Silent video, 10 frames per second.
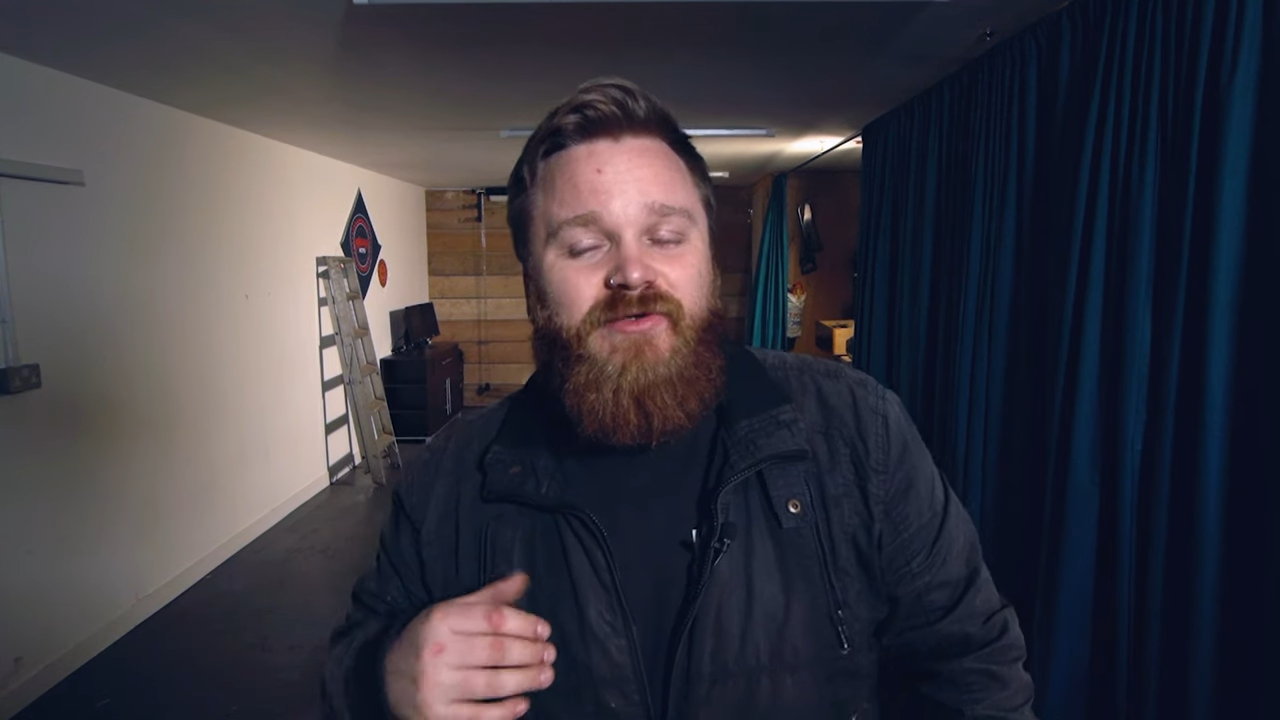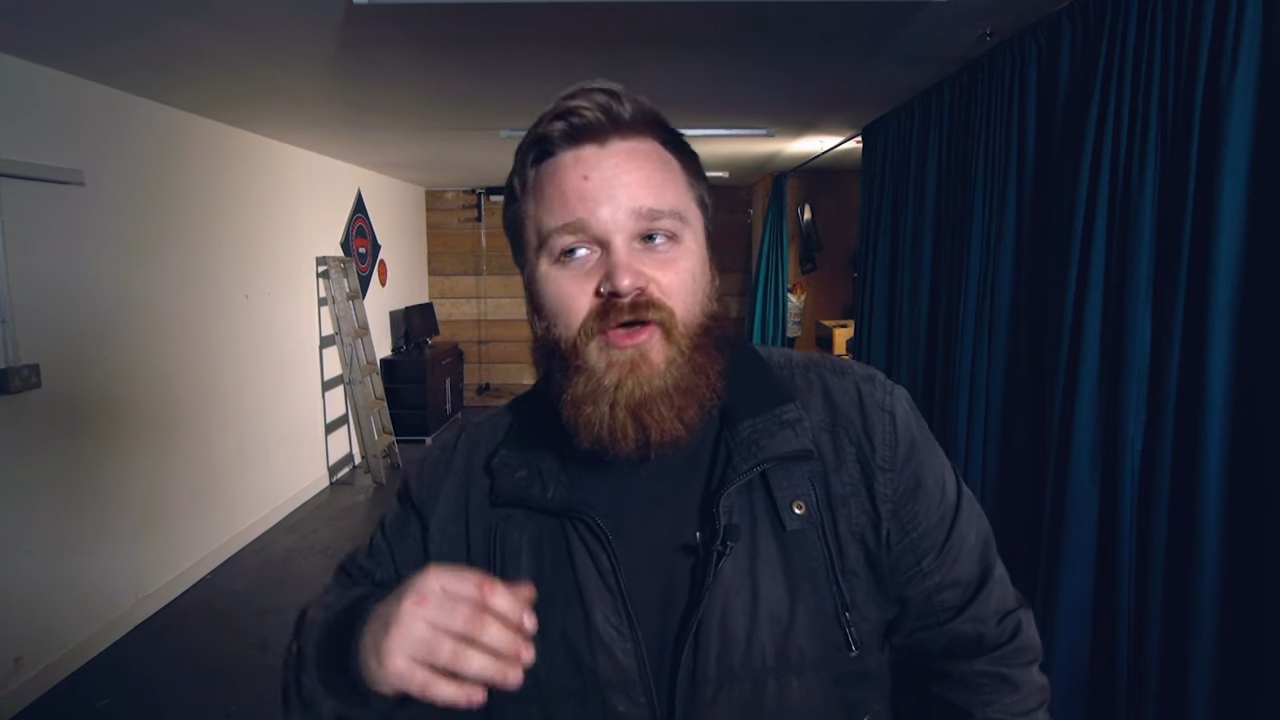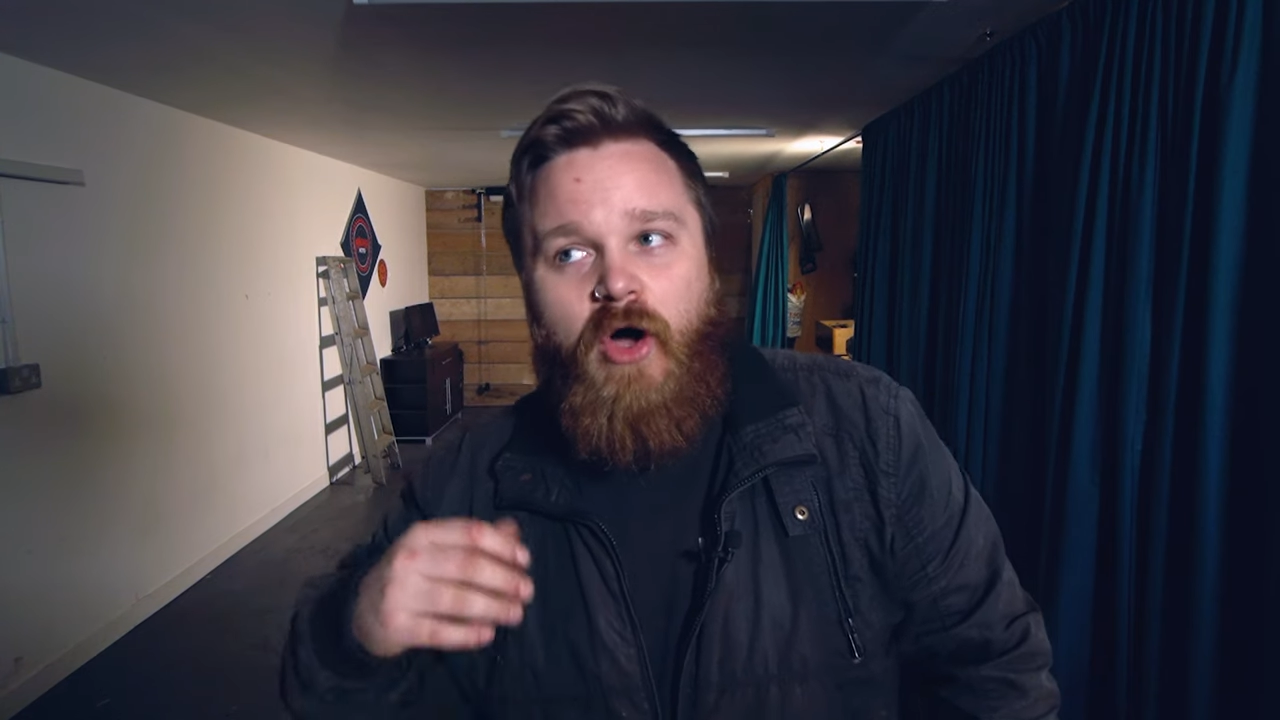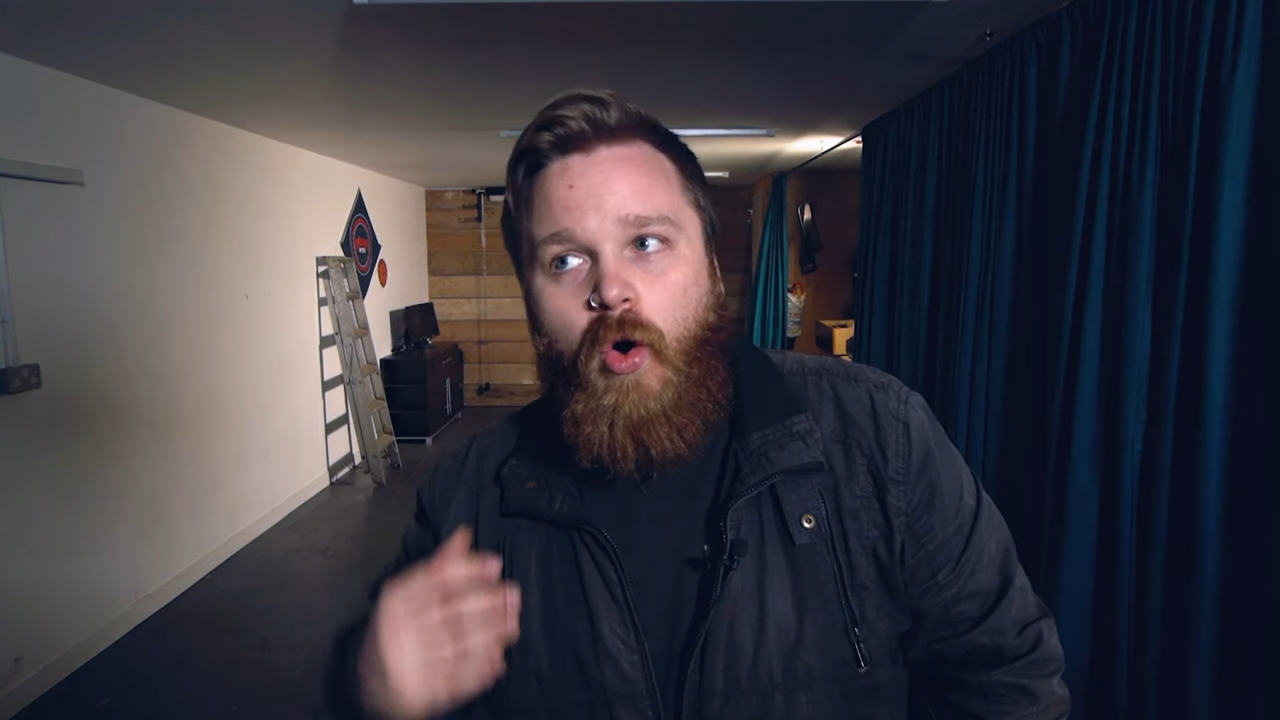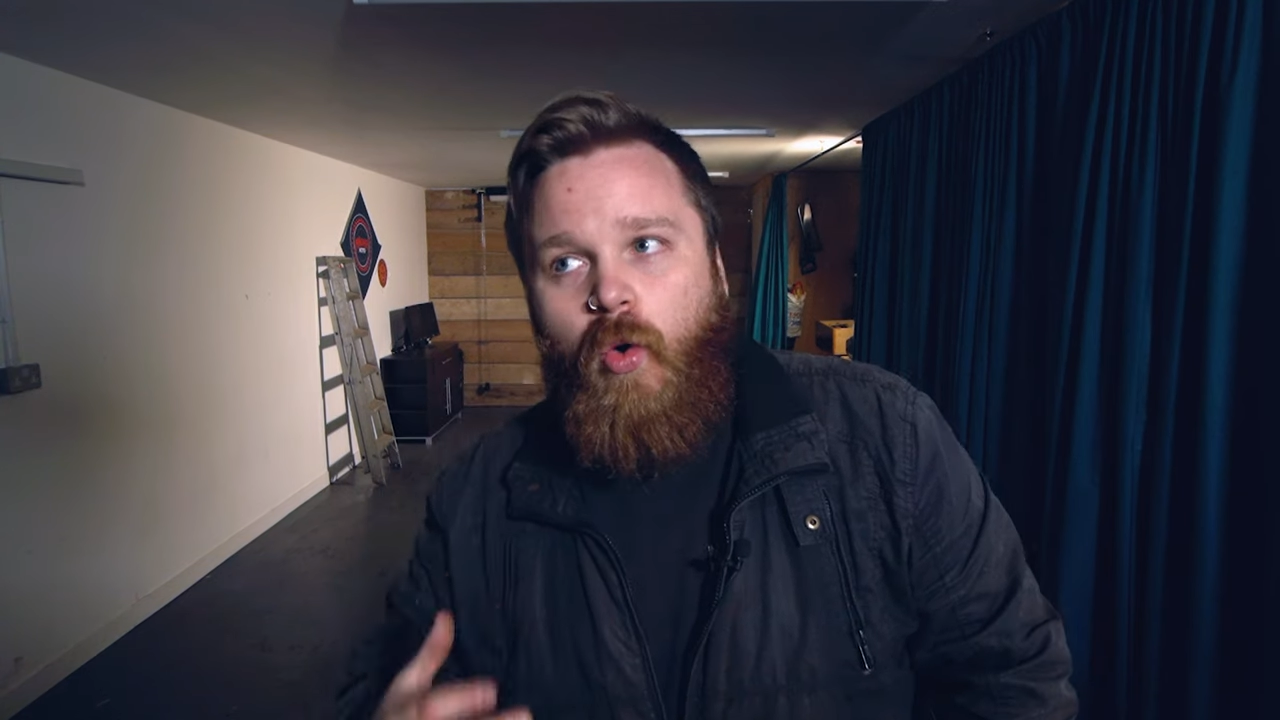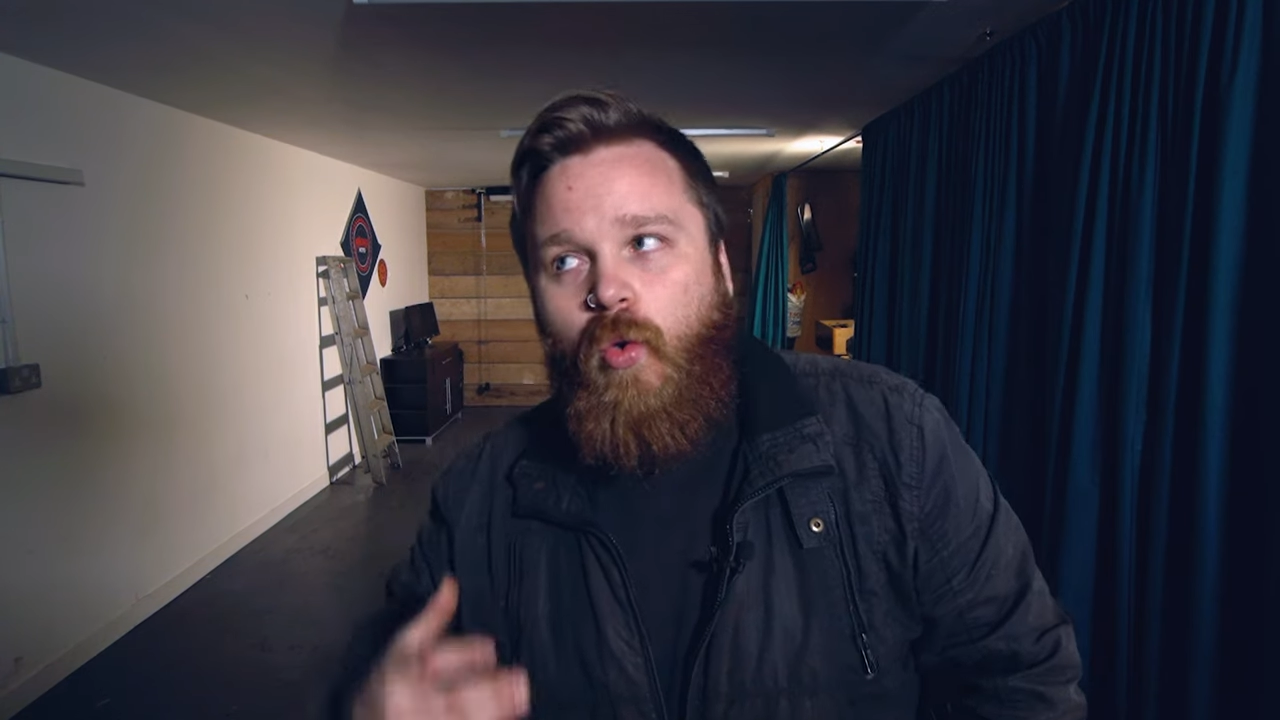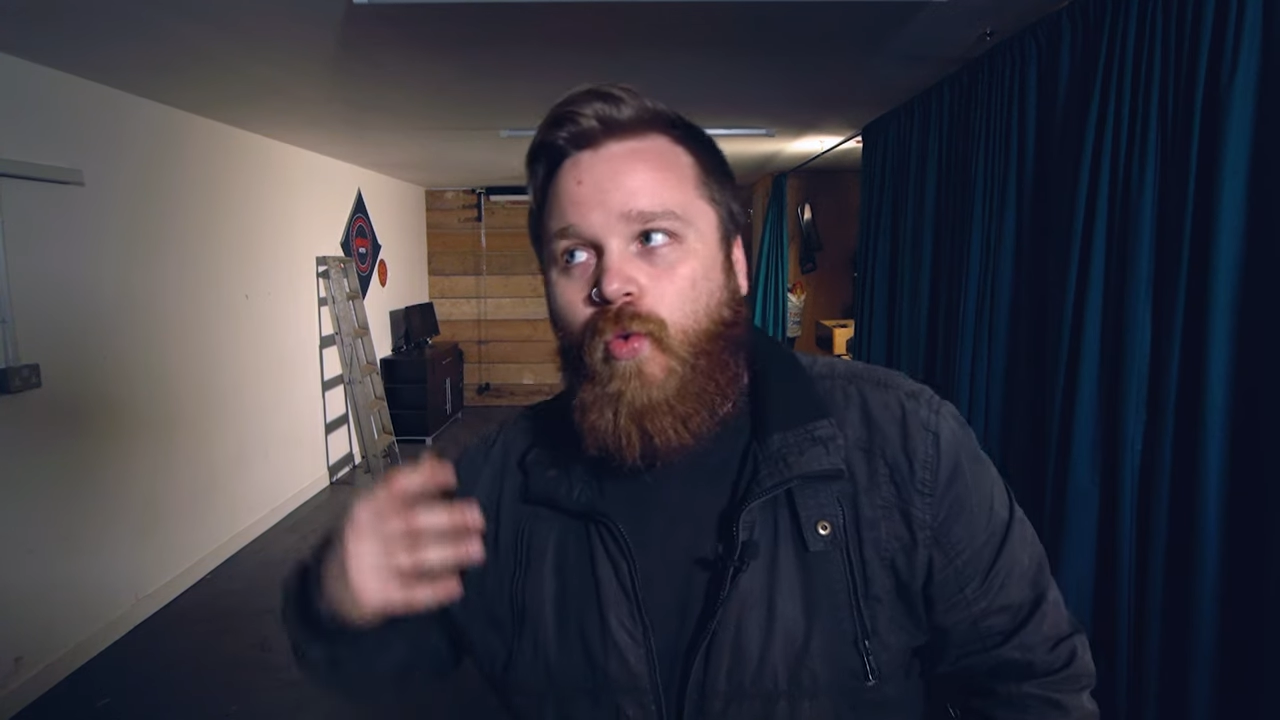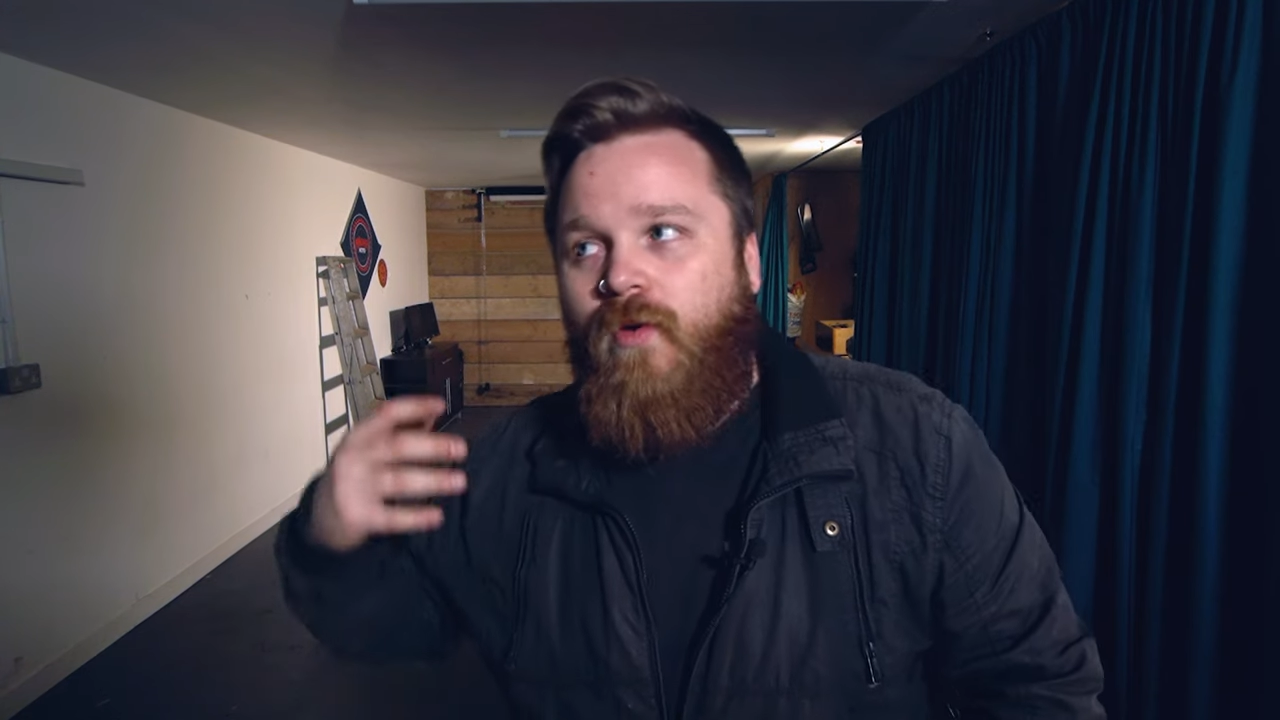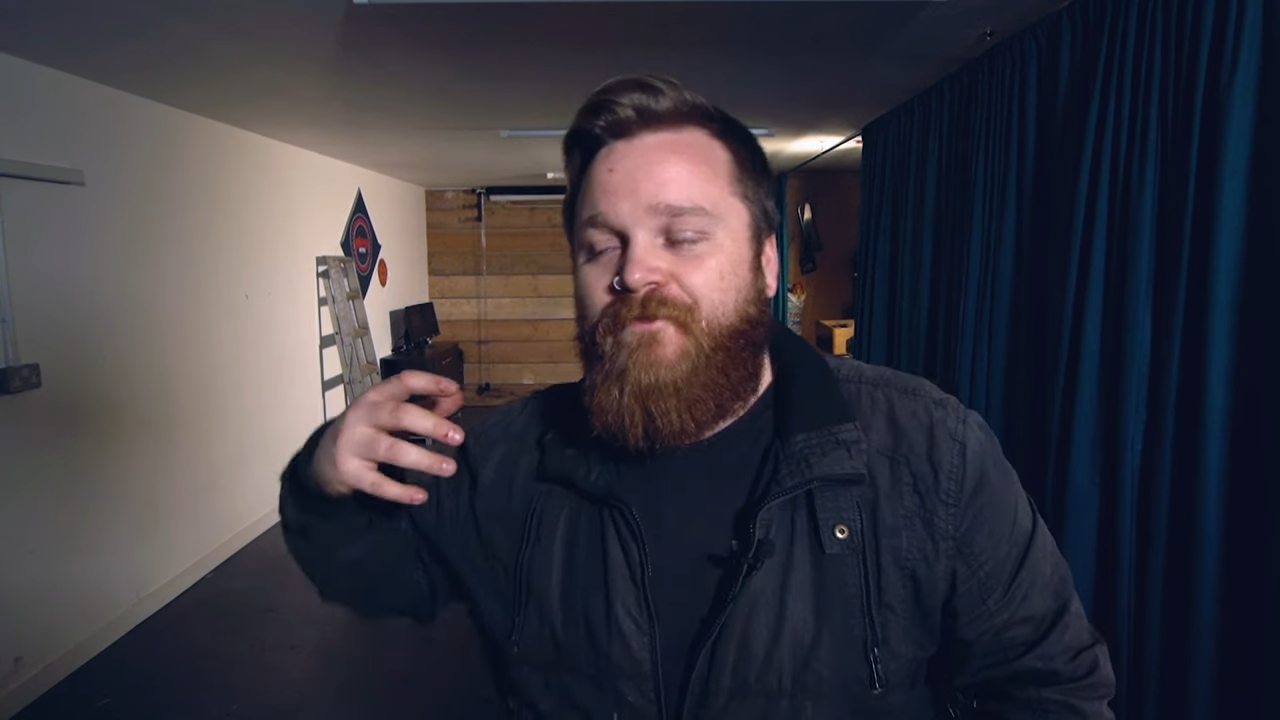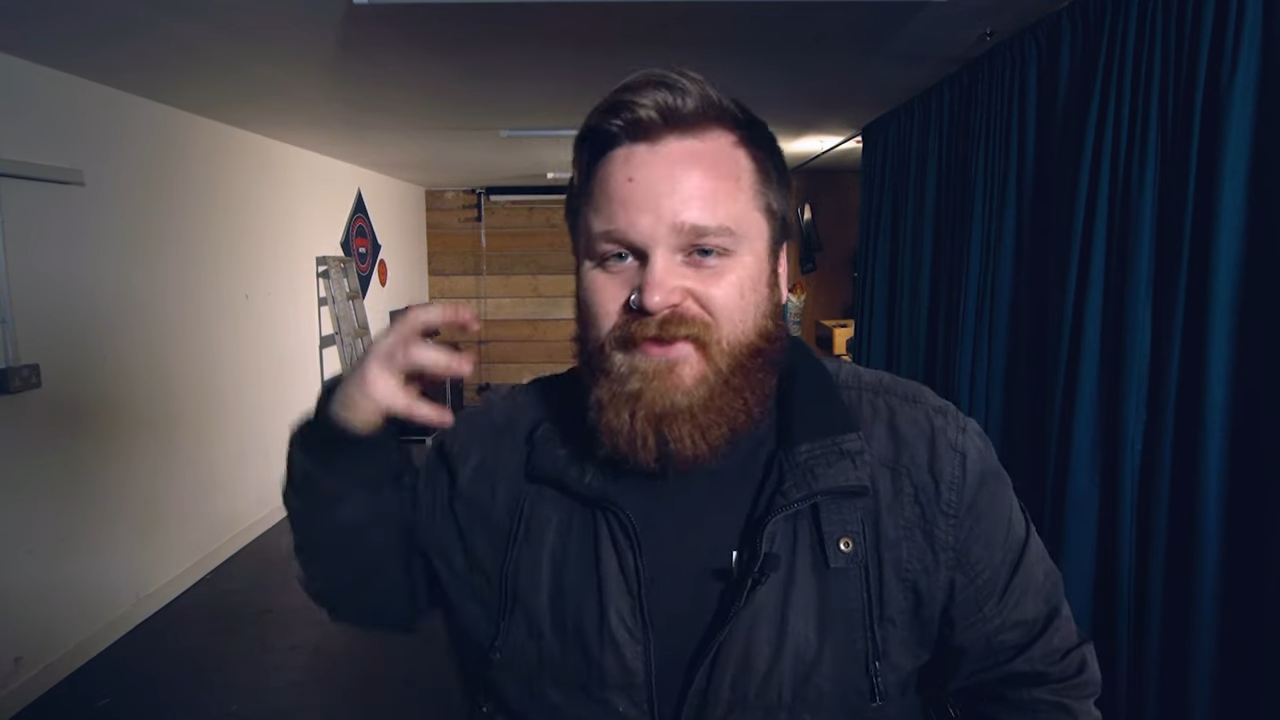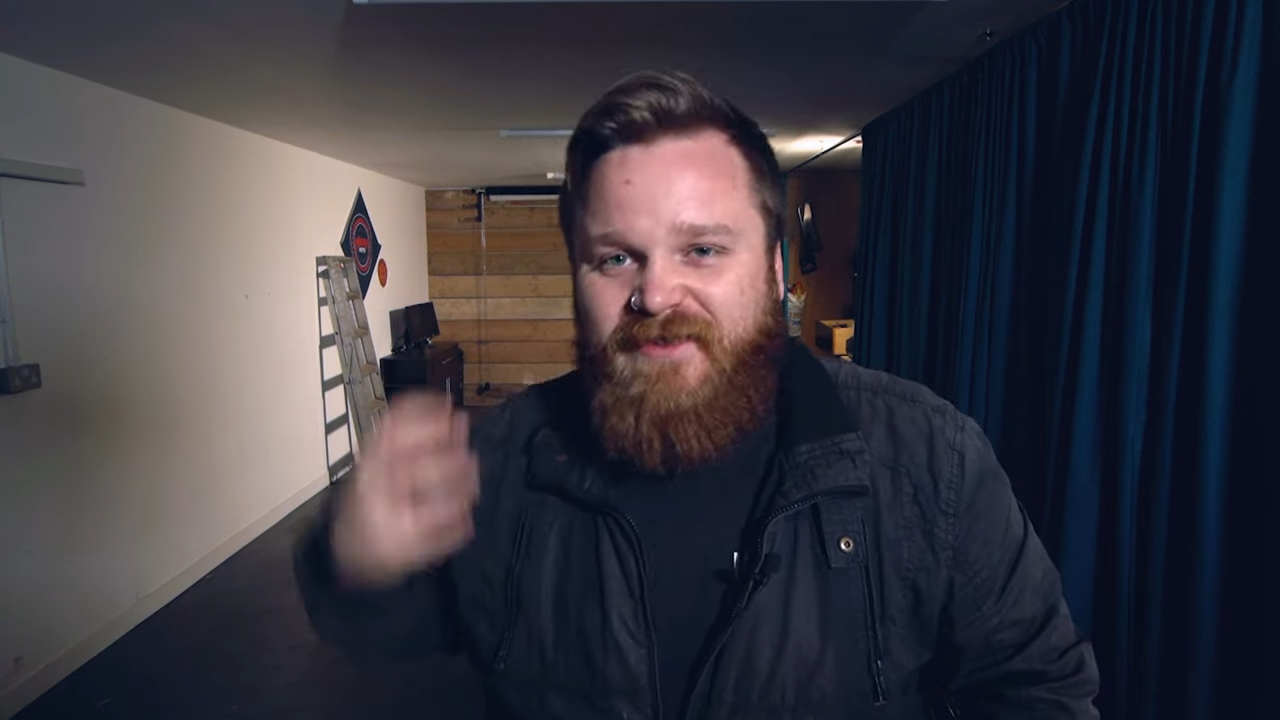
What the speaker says: the whole